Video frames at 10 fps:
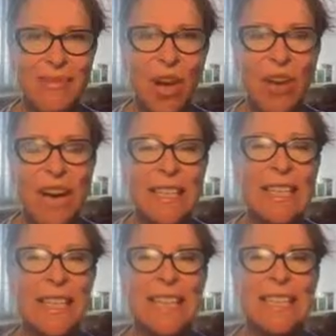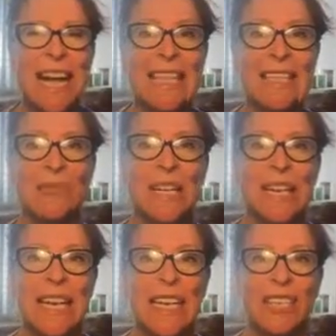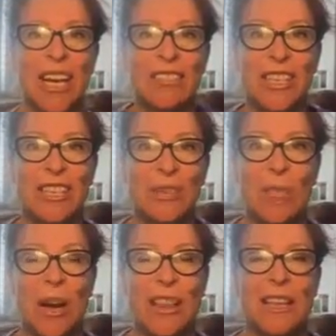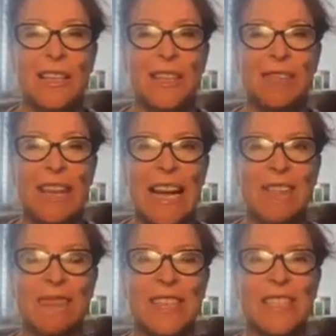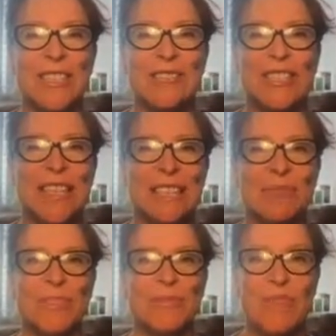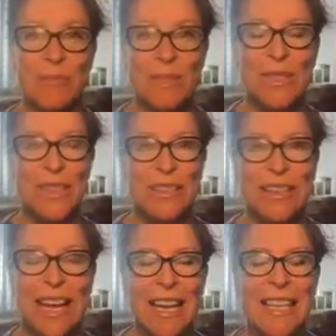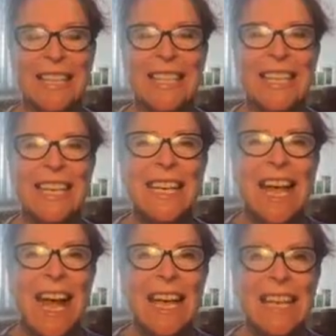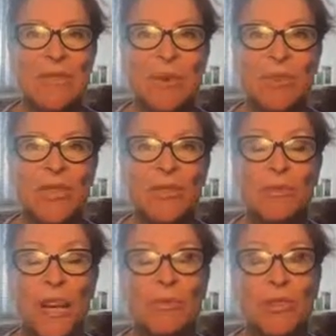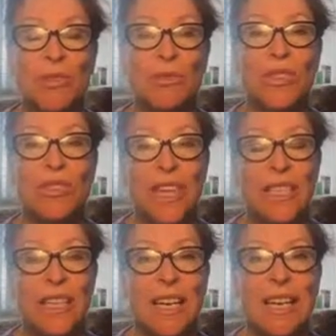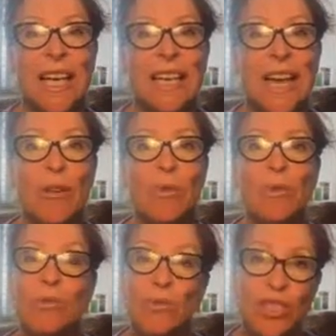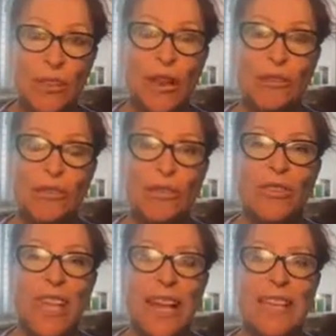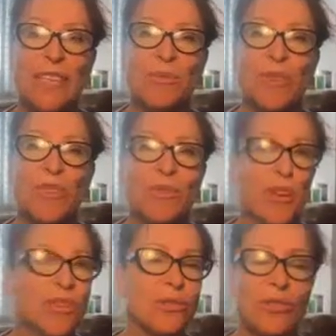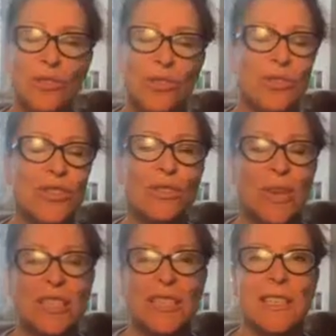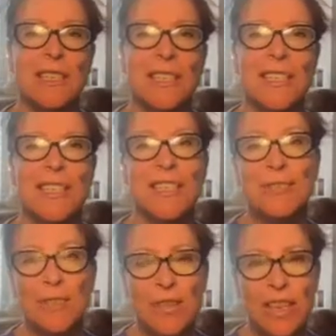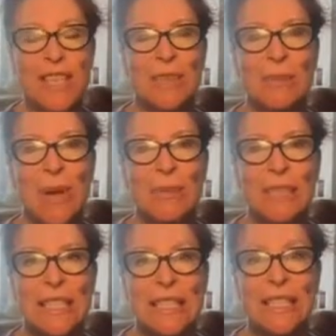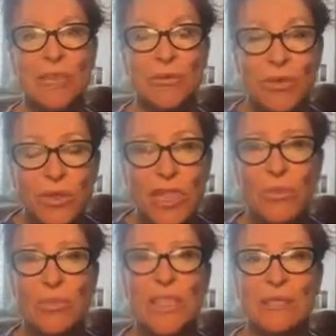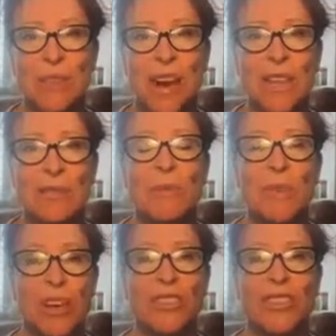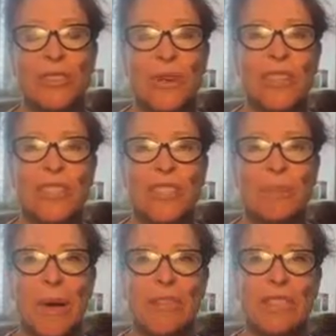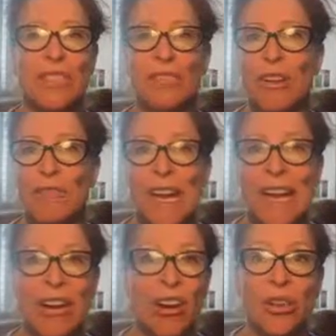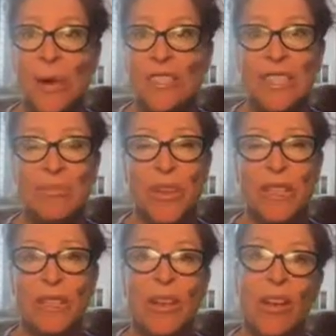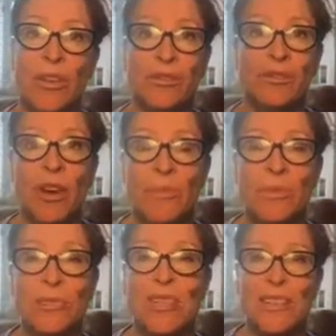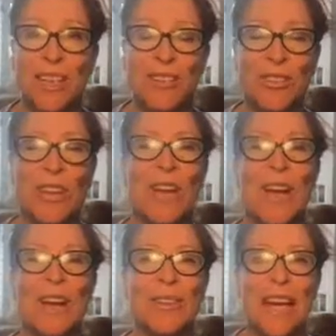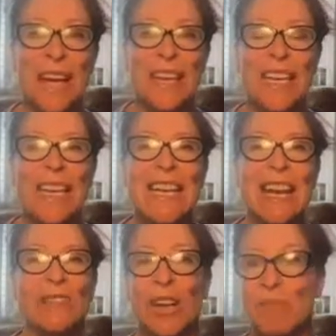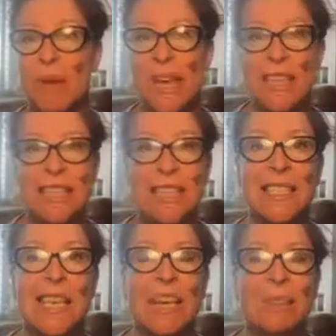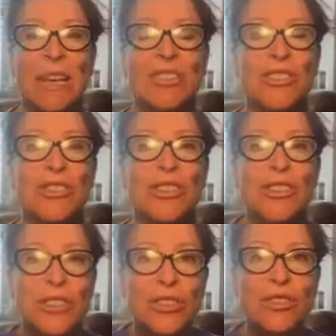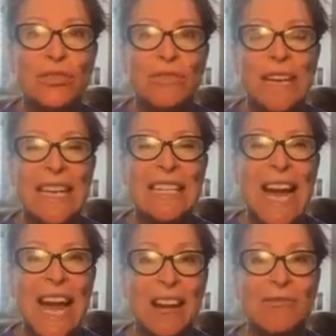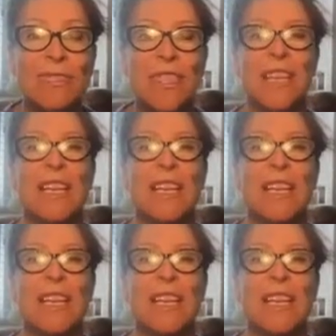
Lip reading: All right, dads, we're going to get you changed into one of these lovely outfits. So you'll get some scrubs, okay? And then what we do is wait to be called to the theatre. Now, we will also go through a checklist with you and ask you all sorts of questions, and this is for theatre purposes, so don't be surprised. We'll be asking you questions about if it's your own leg, are you actually pregnant, are those your eyeballs, etc. Okay, have you got any piercings? Make sure your jewellery is out.